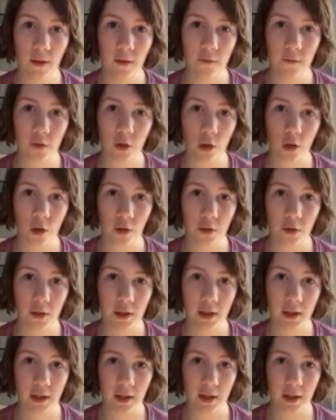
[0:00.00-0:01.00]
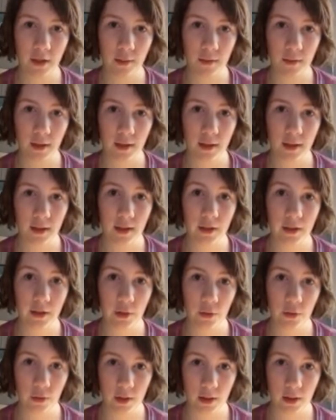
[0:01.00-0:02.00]
of Charles Dickens mixed
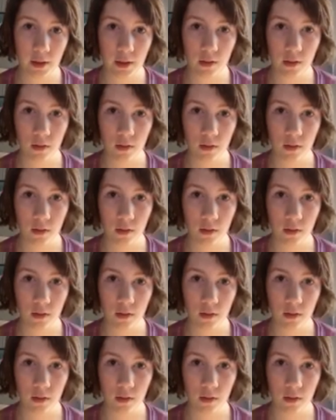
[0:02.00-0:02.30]
into it.